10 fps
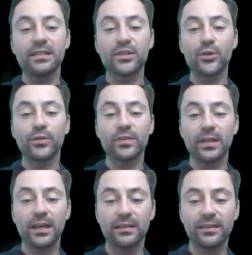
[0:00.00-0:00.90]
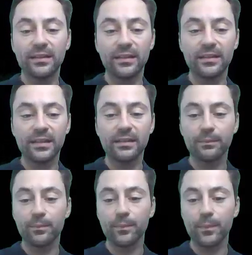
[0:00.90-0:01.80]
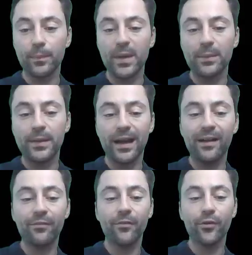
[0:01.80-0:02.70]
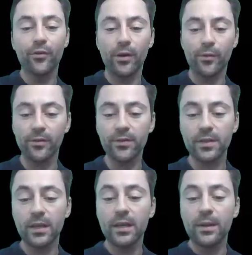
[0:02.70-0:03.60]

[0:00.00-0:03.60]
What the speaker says: is good at detecting maybe half of the goarounds,